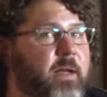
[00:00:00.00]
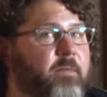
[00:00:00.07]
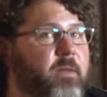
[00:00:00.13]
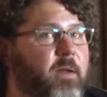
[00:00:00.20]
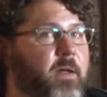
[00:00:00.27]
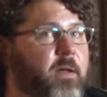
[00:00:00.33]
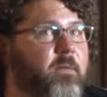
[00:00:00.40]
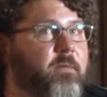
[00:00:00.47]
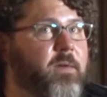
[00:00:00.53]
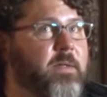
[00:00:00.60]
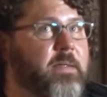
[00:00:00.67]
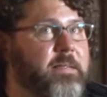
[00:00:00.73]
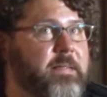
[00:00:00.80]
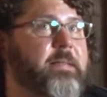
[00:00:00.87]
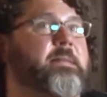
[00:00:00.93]
I've loved
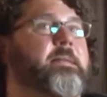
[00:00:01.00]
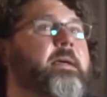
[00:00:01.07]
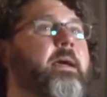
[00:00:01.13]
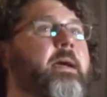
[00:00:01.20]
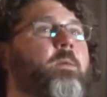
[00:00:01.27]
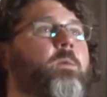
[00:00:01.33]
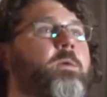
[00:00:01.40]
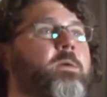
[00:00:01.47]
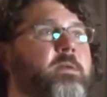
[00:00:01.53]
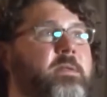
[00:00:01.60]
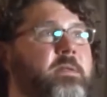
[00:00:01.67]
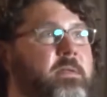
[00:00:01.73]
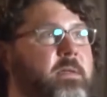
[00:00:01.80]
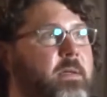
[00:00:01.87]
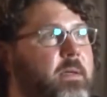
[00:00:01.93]
since I
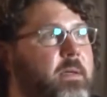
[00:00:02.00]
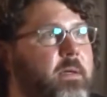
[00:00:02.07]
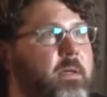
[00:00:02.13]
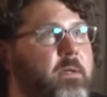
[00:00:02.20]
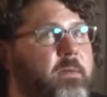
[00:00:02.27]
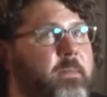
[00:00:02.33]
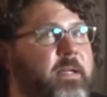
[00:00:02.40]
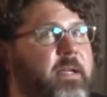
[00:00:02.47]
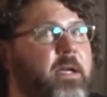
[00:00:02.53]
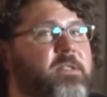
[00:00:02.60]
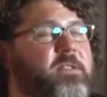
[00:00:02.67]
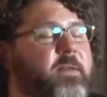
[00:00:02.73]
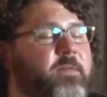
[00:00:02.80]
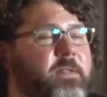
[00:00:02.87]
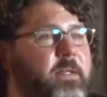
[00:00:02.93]
was,
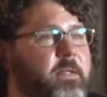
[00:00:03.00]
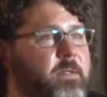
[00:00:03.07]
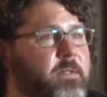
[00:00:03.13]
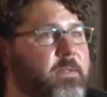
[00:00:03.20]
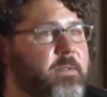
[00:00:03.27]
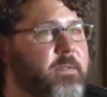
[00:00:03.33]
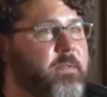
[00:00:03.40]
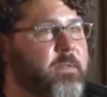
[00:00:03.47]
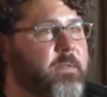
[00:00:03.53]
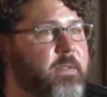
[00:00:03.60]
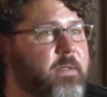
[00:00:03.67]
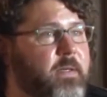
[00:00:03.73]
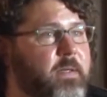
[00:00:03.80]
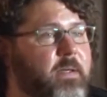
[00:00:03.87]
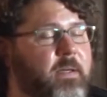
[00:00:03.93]
17 years old,
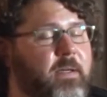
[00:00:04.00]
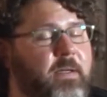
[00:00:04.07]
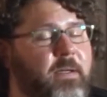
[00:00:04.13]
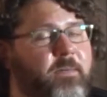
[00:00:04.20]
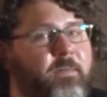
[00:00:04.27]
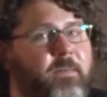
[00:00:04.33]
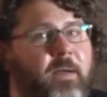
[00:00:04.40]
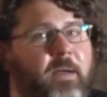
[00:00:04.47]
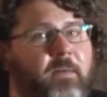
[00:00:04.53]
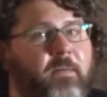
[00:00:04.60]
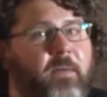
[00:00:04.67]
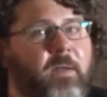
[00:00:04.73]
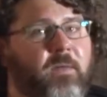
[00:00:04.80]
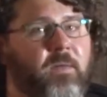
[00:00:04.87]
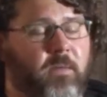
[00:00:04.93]
and
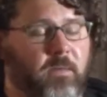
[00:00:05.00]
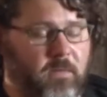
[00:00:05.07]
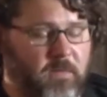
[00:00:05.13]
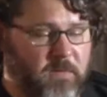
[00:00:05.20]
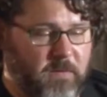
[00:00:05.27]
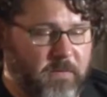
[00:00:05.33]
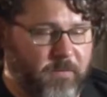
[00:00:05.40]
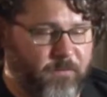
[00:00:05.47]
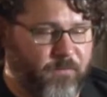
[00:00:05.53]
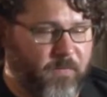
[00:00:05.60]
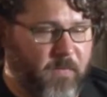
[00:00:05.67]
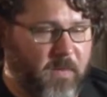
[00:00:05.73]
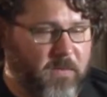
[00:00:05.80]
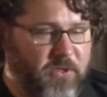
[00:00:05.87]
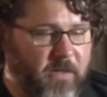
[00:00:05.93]
it's
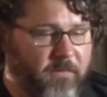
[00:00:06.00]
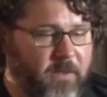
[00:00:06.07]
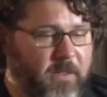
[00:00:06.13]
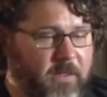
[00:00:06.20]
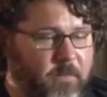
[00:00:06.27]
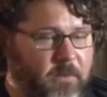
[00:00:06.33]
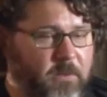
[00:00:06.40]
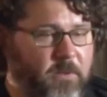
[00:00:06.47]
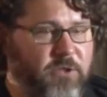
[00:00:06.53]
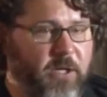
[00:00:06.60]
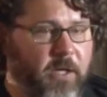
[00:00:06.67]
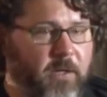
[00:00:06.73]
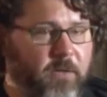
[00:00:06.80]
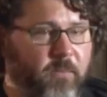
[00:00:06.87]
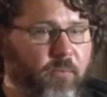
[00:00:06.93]
Jennifer Kimball and
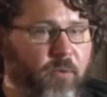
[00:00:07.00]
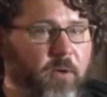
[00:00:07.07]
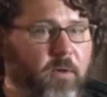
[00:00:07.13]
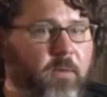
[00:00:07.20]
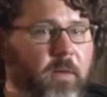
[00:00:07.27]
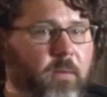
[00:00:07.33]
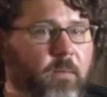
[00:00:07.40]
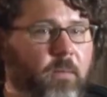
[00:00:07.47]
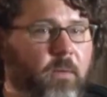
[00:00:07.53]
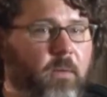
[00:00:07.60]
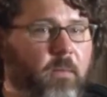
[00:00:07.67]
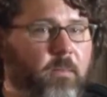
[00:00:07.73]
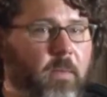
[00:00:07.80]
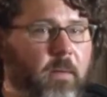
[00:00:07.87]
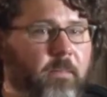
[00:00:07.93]
Jonathan Brooke. They
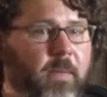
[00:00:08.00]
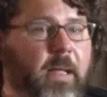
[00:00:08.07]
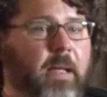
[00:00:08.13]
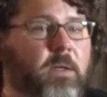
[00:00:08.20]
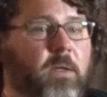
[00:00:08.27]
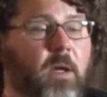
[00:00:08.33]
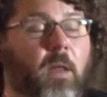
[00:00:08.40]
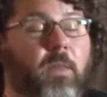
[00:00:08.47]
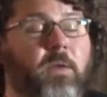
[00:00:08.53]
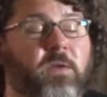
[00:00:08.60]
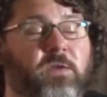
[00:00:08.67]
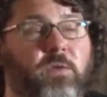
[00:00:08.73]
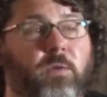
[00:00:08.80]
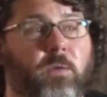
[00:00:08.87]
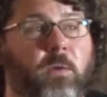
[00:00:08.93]
were a band called The
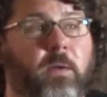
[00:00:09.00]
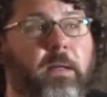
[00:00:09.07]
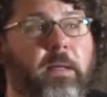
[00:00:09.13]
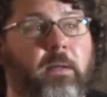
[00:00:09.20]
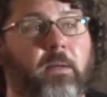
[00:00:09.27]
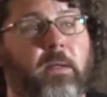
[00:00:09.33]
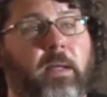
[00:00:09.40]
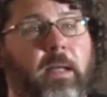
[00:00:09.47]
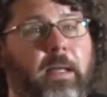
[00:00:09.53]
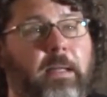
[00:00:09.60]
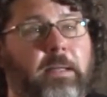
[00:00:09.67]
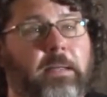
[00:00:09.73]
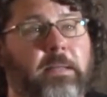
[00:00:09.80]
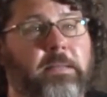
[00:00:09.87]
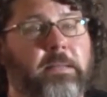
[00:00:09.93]
Story in the
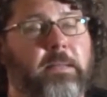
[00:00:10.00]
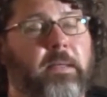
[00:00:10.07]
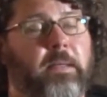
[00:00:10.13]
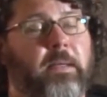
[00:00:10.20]
90s,